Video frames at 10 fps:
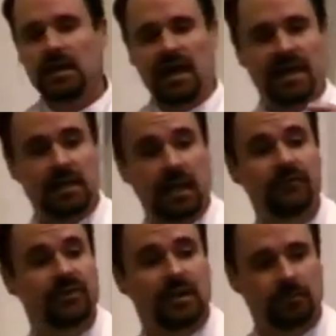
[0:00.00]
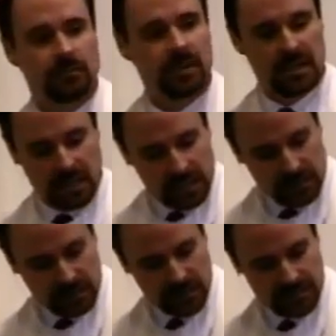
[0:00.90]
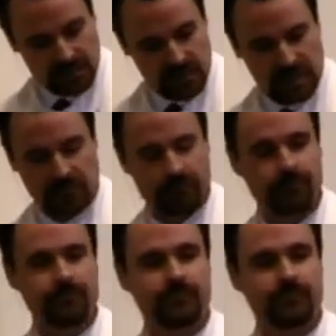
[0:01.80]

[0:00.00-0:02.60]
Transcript: I love him. Listen to him.